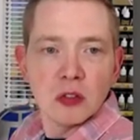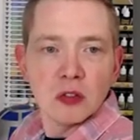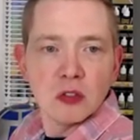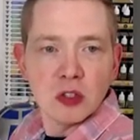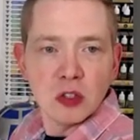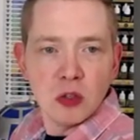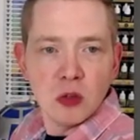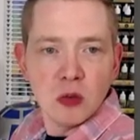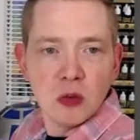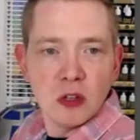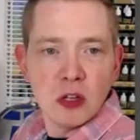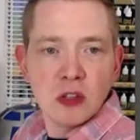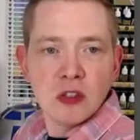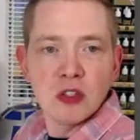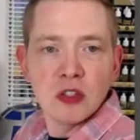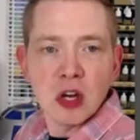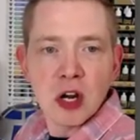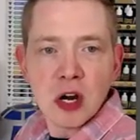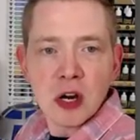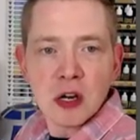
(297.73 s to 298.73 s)
to the
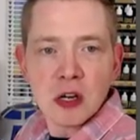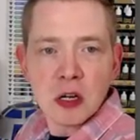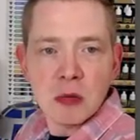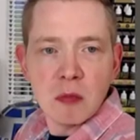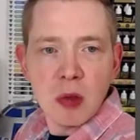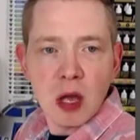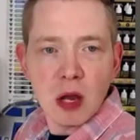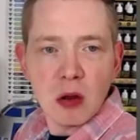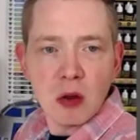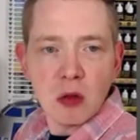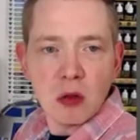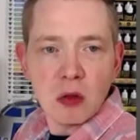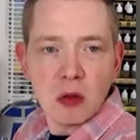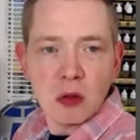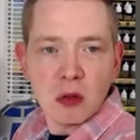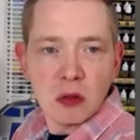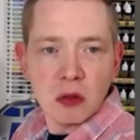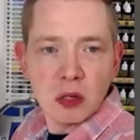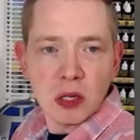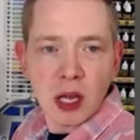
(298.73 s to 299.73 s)
dark metal,
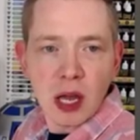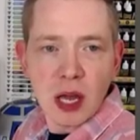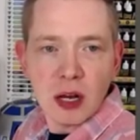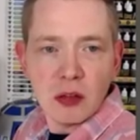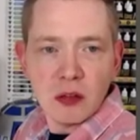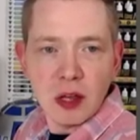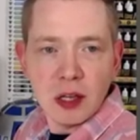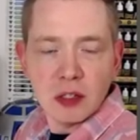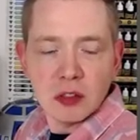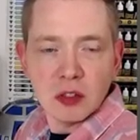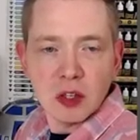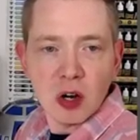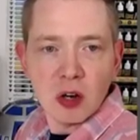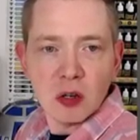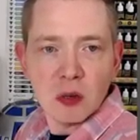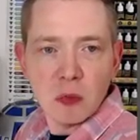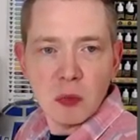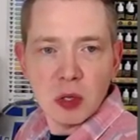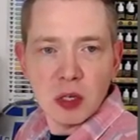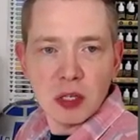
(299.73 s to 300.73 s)
kind of like
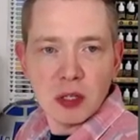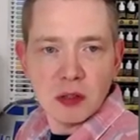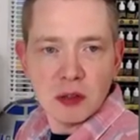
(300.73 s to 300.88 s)
dark me